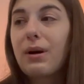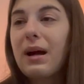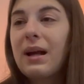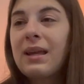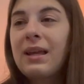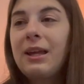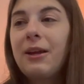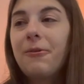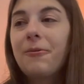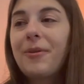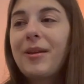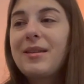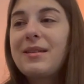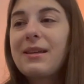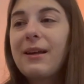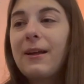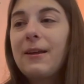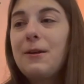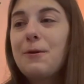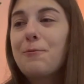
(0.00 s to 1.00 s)
I can't really
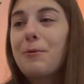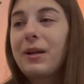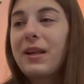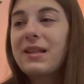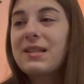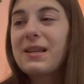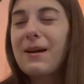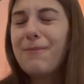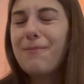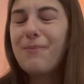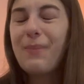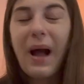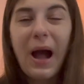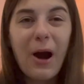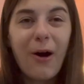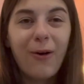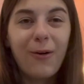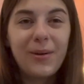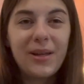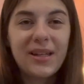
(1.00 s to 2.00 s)
tell you what it's
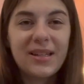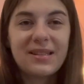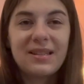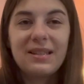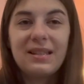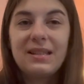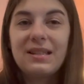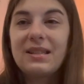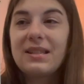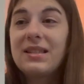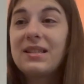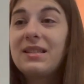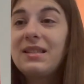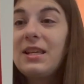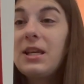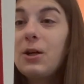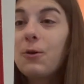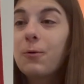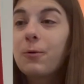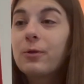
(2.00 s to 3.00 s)
about because it is a
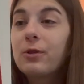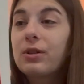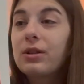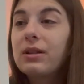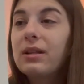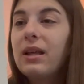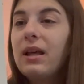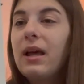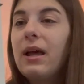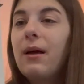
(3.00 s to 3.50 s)
sequel,